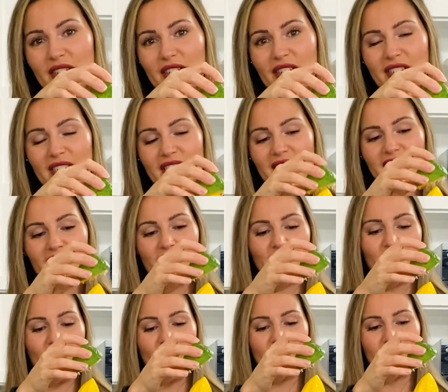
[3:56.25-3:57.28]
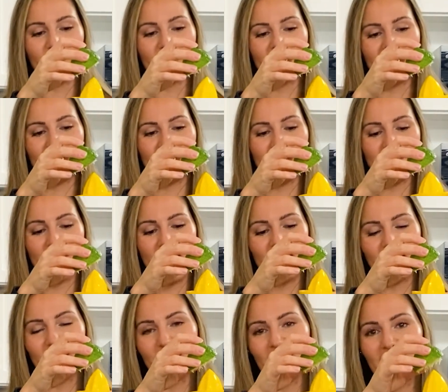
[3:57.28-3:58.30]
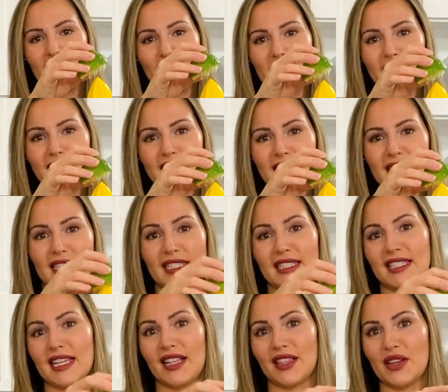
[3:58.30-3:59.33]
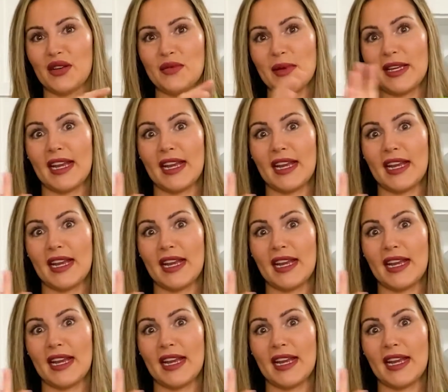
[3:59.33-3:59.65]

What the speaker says: It's probably meant for lemon since it's yellow, but